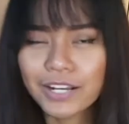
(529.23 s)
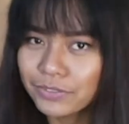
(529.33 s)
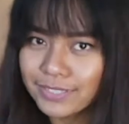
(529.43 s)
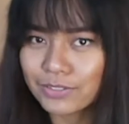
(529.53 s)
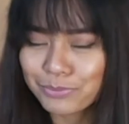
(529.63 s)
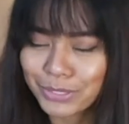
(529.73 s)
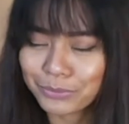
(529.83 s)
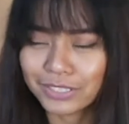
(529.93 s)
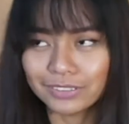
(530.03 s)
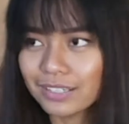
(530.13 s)
I know it sounds
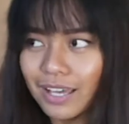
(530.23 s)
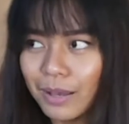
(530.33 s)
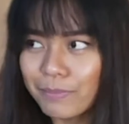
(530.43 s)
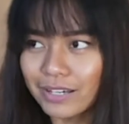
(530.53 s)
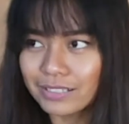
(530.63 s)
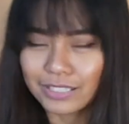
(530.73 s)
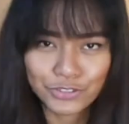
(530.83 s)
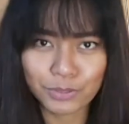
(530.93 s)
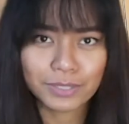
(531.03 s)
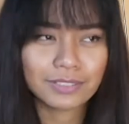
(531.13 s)
pretty weird, but
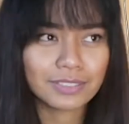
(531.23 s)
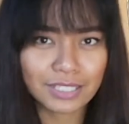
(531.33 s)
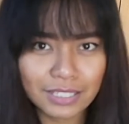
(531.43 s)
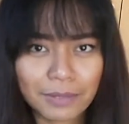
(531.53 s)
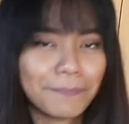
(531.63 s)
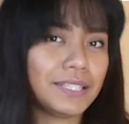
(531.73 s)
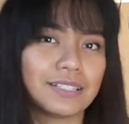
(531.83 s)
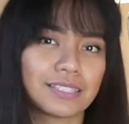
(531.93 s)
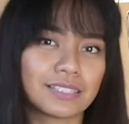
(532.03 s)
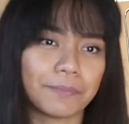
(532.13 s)
in German, Dick
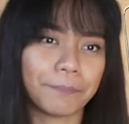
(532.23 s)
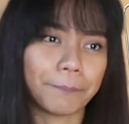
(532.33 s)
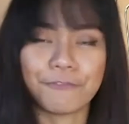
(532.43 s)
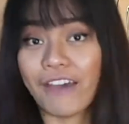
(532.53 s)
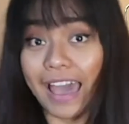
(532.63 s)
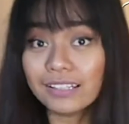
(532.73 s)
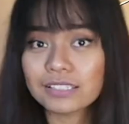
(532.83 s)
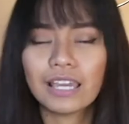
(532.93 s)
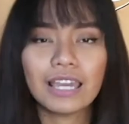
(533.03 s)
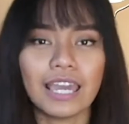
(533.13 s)
means
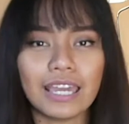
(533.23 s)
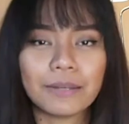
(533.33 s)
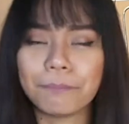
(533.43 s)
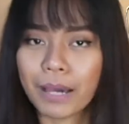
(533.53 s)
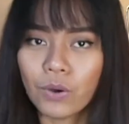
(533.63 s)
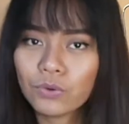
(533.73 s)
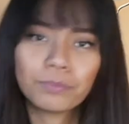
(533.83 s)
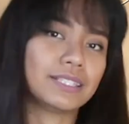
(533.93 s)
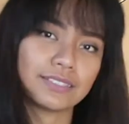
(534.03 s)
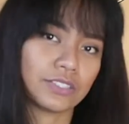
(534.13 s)
fat and
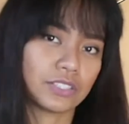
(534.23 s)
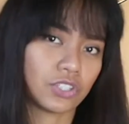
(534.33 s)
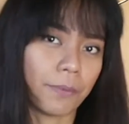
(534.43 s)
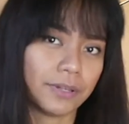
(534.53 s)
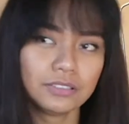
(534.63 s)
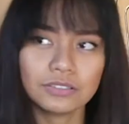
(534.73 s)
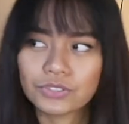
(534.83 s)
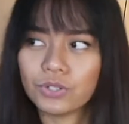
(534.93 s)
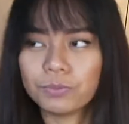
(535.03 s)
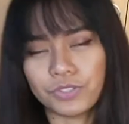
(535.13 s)
Bauch means the stomach.
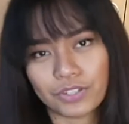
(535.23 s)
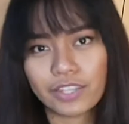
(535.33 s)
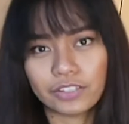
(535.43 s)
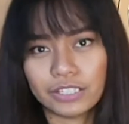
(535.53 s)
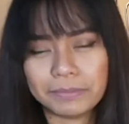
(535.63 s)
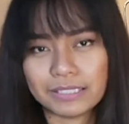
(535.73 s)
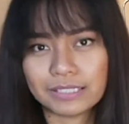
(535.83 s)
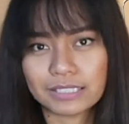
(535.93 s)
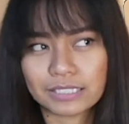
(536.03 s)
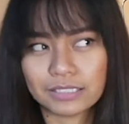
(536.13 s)
So put together, it
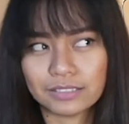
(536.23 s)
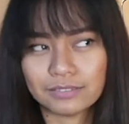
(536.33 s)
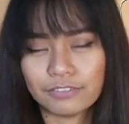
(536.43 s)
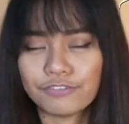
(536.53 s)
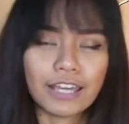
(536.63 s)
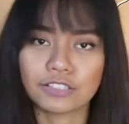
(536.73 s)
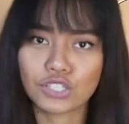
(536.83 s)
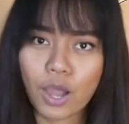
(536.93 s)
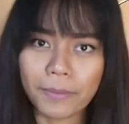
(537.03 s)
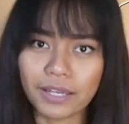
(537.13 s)
means fat
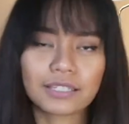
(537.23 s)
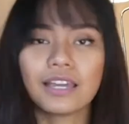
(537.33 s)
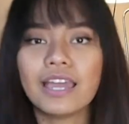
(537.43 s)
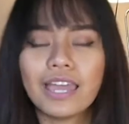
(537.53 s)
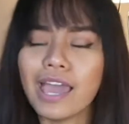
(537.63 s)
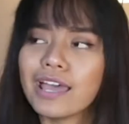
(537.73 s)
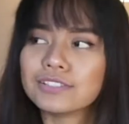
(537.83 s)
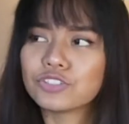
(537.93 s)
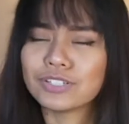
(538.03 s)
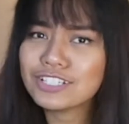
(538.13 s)
stomach.
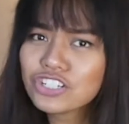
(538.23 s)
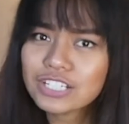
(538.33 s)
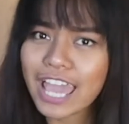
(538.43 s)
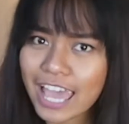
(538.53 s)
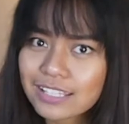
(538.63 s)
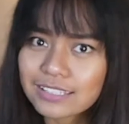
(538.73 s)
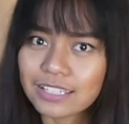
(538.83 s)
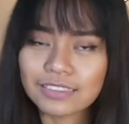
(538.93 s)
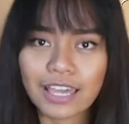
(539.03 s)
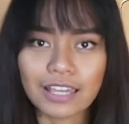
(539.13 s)
And tradition has
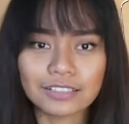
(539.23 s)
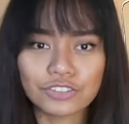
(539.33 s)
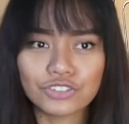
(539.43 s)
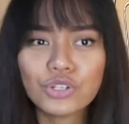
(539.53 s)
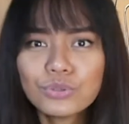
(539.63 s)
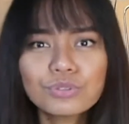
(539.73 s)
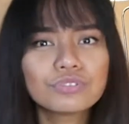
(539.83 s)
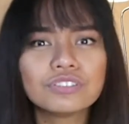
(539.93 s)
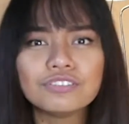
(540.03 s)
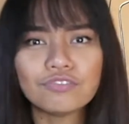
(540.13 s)
it that those
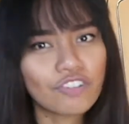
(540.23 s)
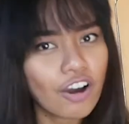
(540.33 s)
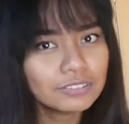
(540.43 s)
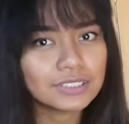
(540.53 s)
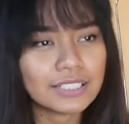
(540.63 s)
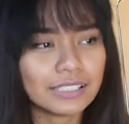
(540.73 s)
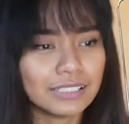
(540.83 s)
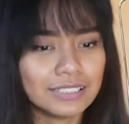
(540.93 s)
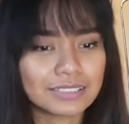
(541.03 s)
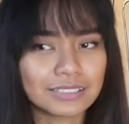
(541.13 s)
who do not
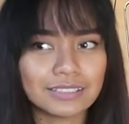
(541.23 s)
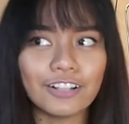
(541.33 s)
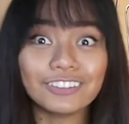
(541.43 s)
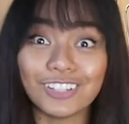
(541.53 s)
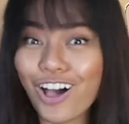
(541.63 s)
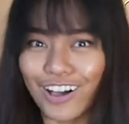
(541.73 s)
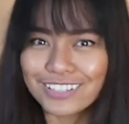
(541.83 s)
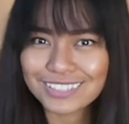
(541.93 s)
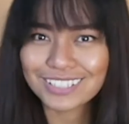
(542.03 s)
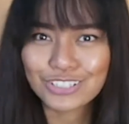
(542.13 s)
eat a
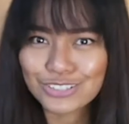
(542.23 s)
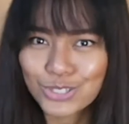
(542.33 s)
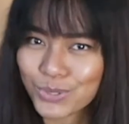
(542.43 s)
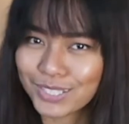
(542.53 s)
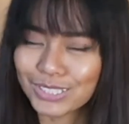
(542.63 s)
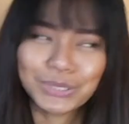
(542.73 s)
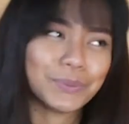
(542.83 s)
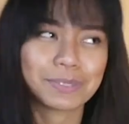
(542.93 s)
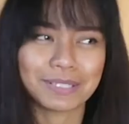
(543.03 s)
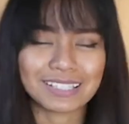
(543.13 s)
lot during the
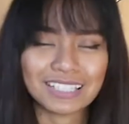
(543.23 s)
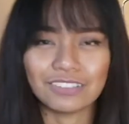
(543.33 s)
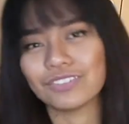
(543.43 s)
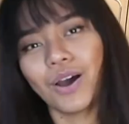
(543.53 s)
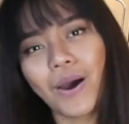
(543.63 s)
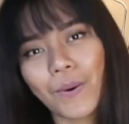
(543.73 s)
Christmas Eve